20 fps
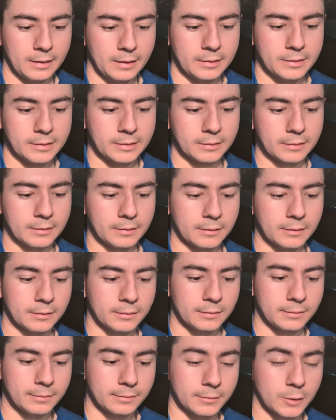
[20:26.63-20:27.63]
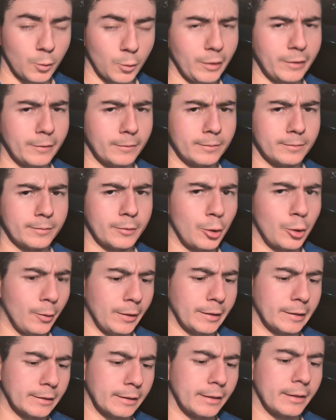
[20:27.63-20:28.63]
it's quite a
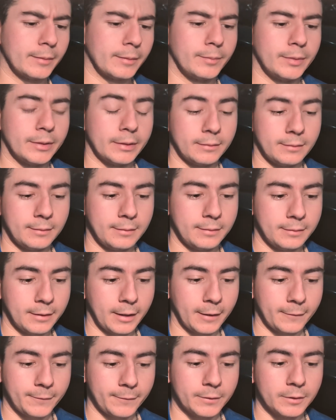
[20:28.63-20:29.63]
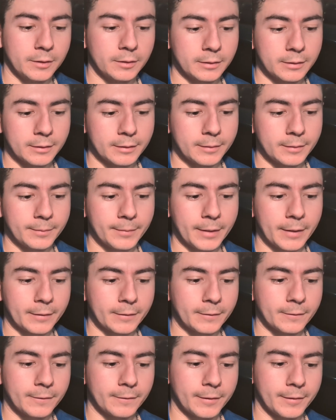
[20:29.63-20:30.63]
lot, but I feel a good
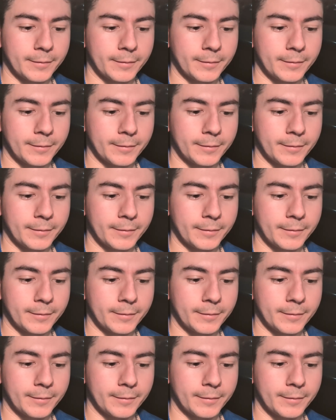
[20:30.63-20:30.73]
amount of